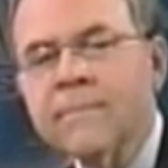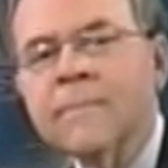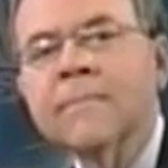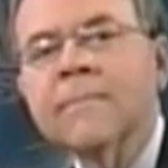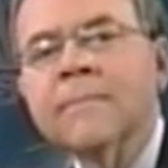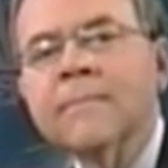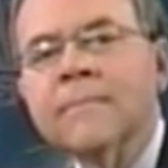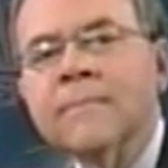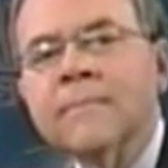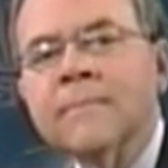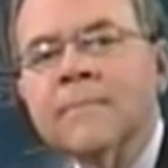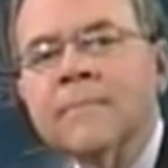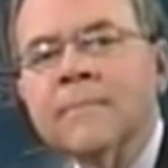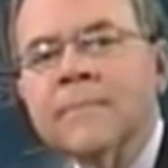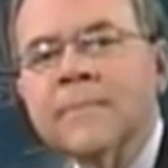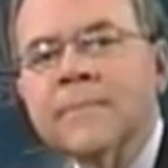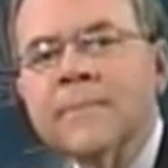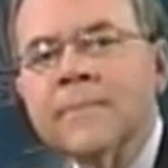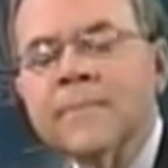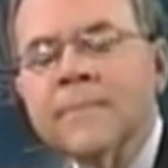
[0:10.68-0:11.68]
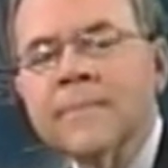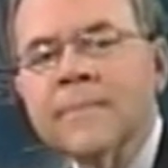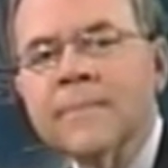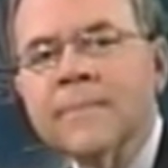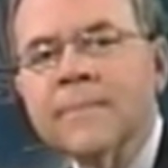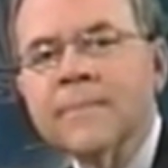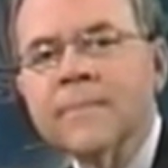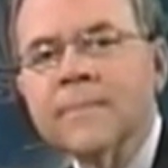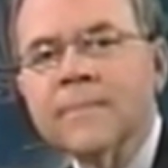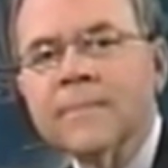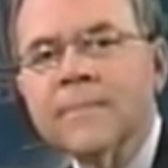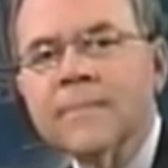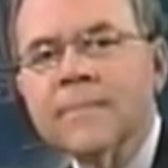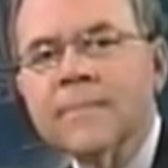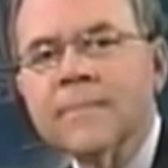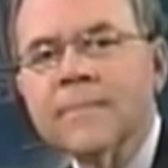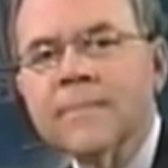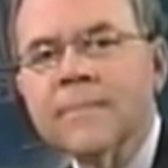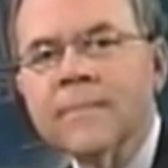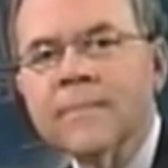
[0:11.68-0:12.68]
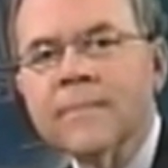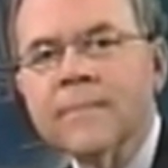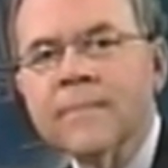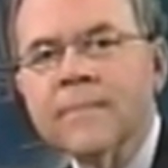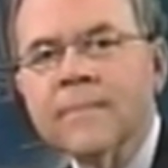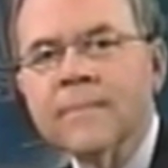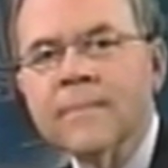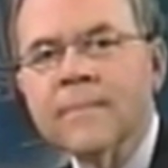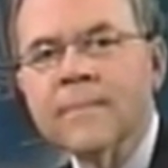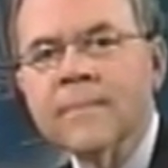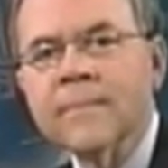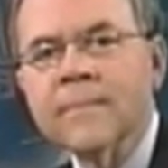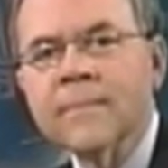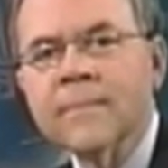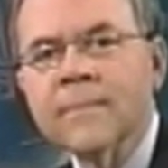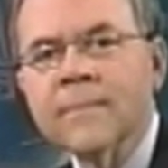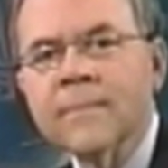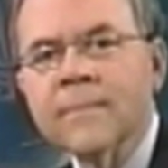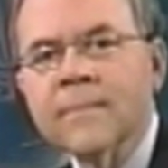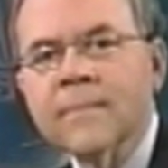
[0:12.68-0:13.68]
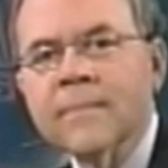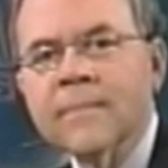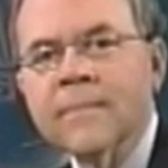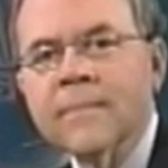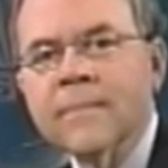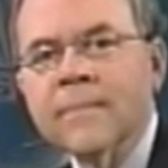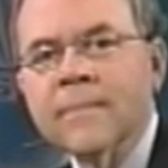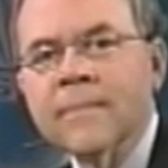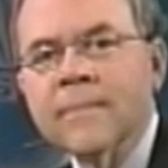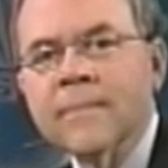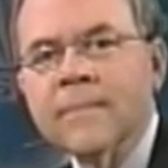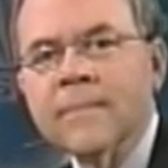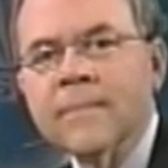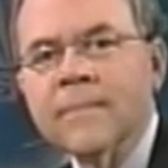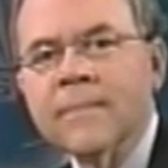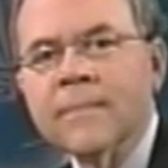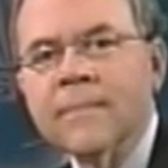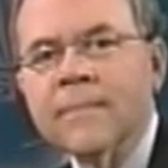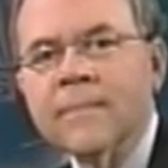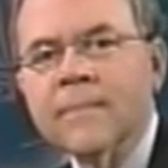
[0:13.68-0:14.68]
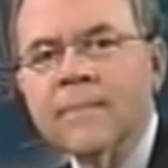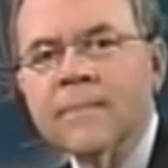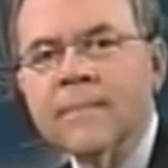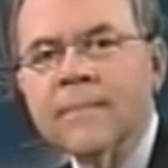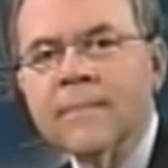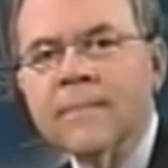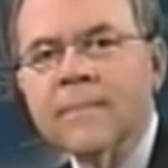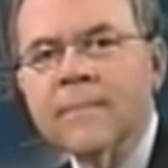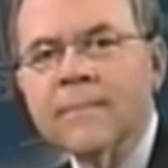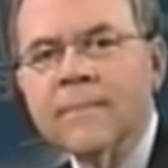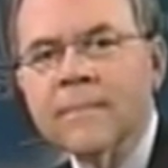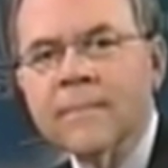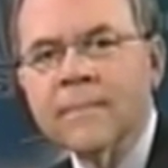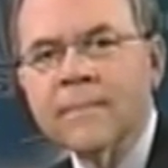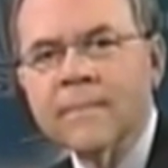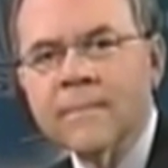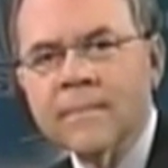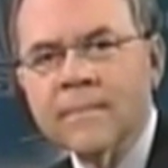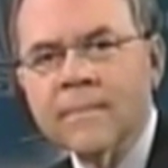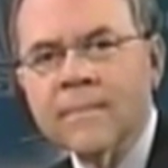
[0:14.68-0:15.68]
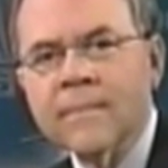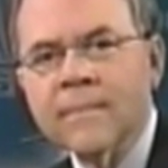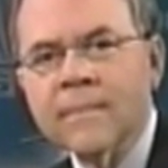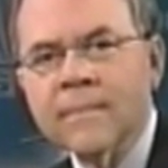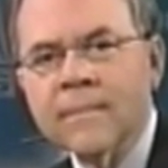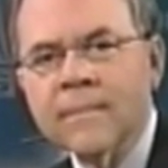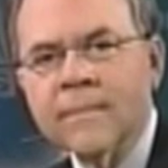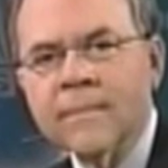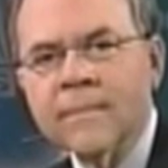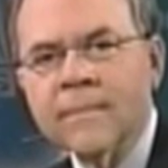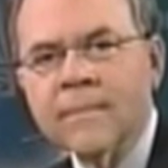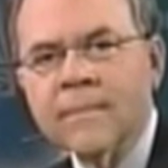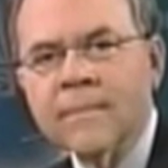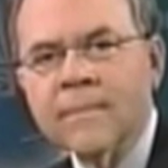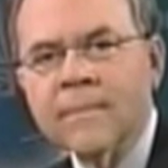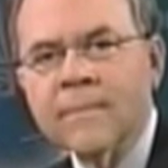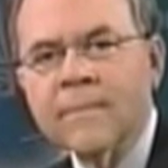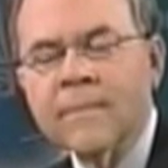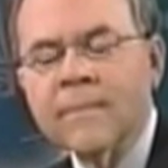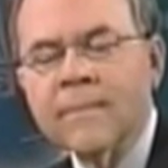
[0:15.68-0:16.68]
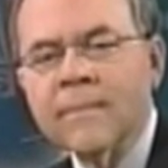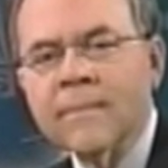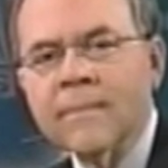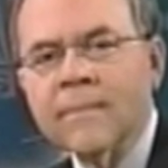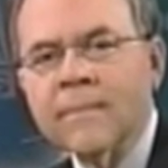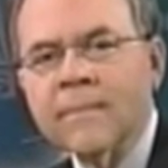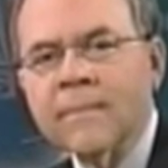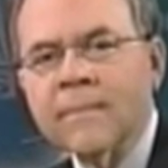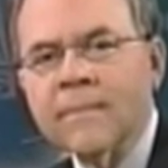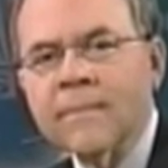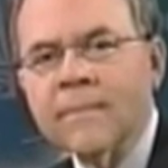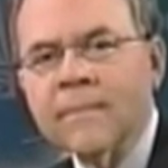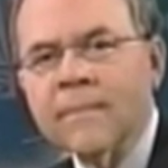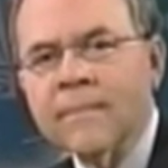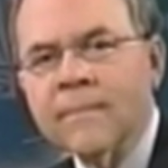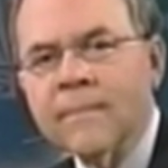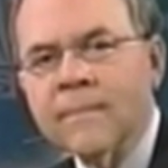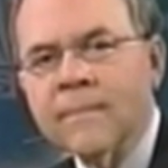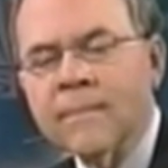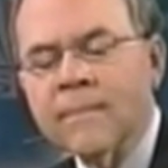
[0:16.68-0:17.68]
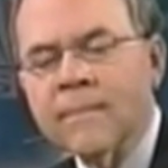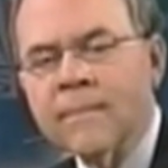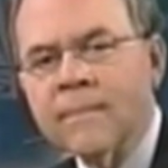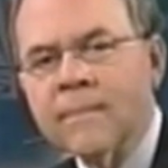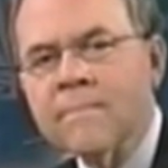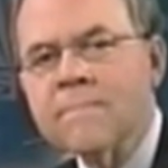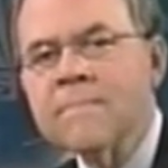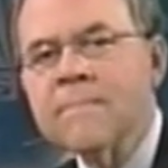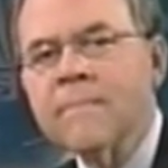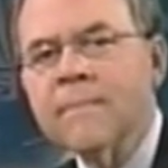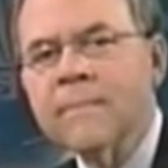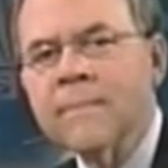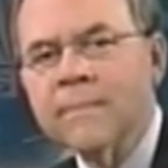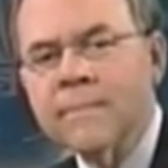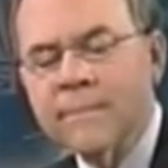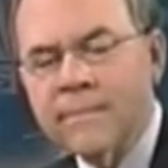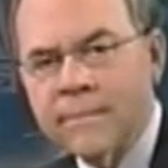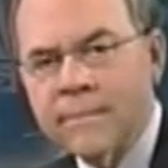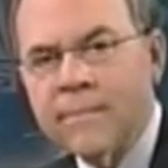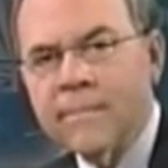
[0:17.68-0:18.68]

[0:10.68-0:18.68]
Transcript: The person shown says nothing.